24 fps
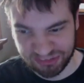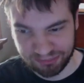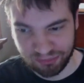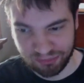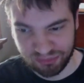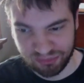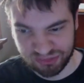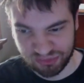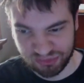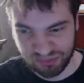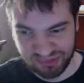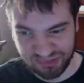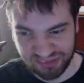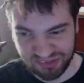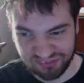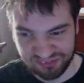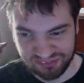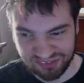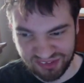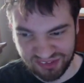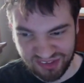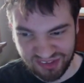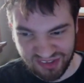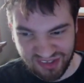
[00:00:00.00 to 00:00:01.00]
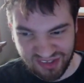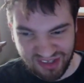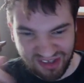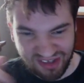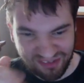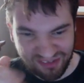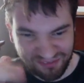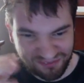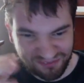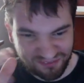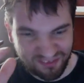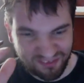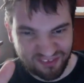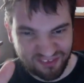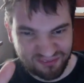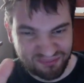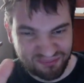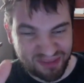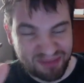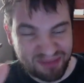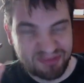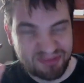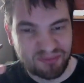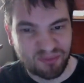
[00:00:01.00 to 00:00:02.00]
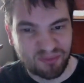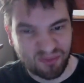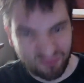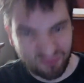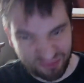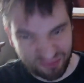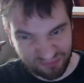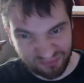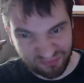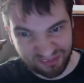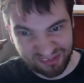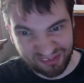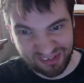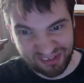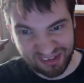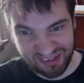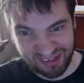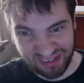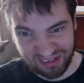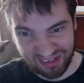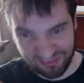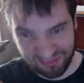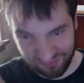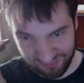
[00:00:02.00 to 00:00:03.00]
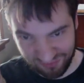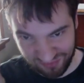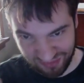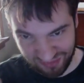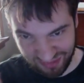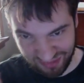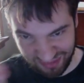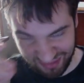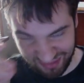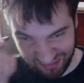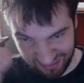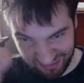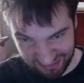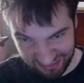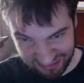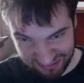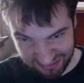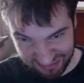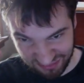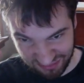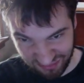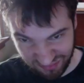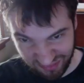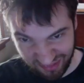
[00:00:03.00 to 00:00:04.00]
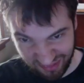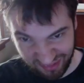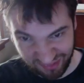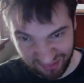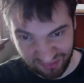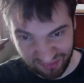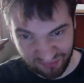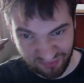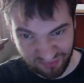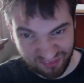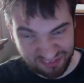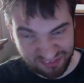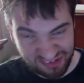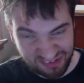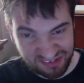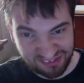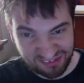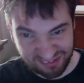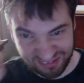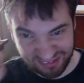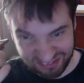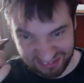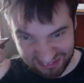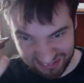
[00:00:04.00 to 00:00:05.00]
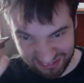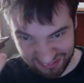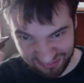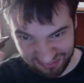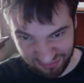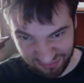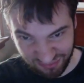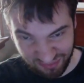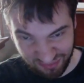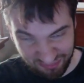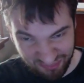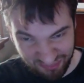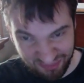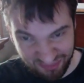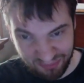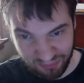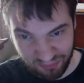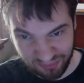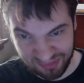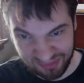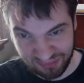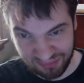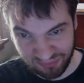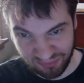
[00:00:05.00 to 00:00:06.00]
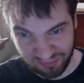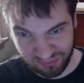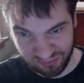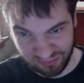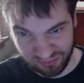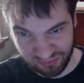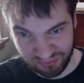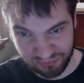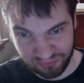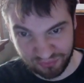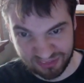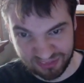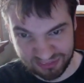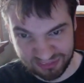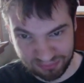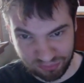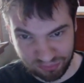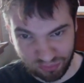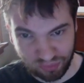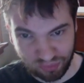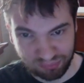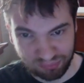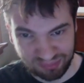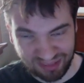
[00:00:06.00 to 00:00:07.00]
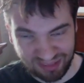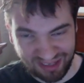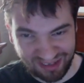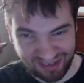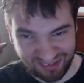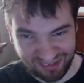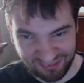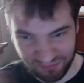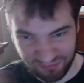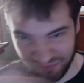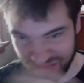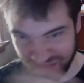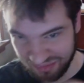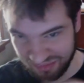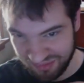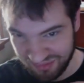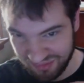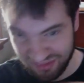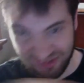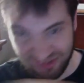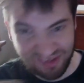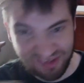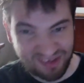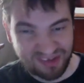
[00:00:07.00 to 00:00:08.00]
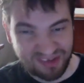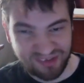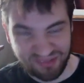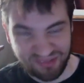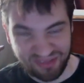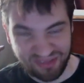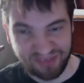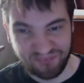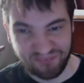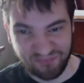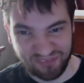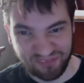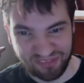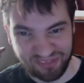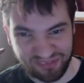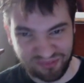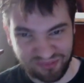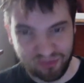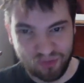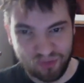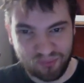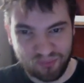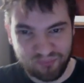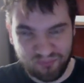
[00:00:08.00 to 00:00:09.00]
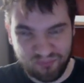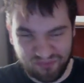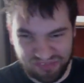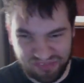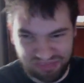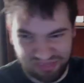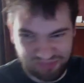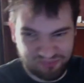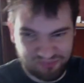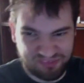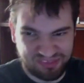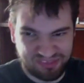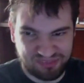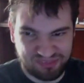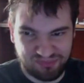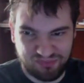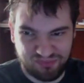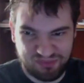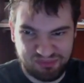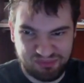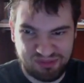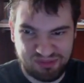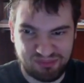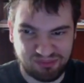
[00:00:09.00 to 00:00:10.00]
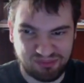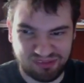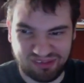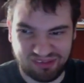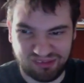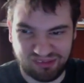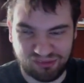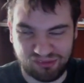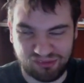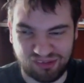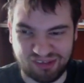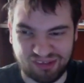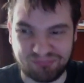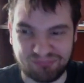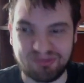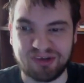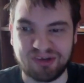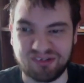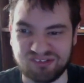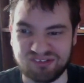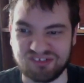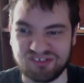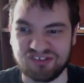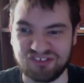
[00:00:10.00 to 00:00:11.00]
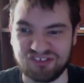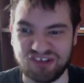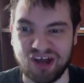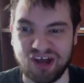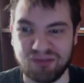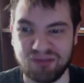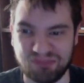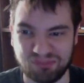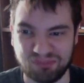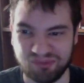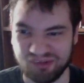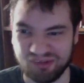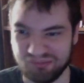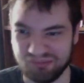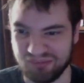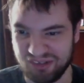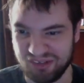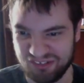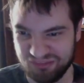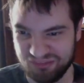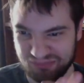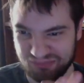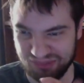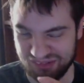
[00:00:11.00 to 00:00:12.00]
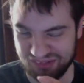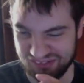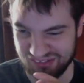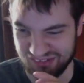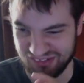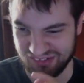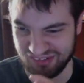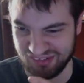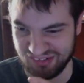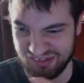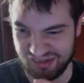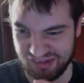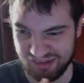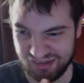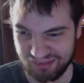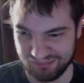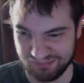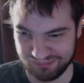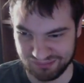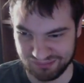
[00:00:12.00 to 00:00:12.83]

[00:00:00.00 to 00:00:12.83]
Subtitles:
is a way of maybe one day kind of teasing us that maybe one day we're going to explore a planet with people that look like Beerus and Shop pretty much. But yeah.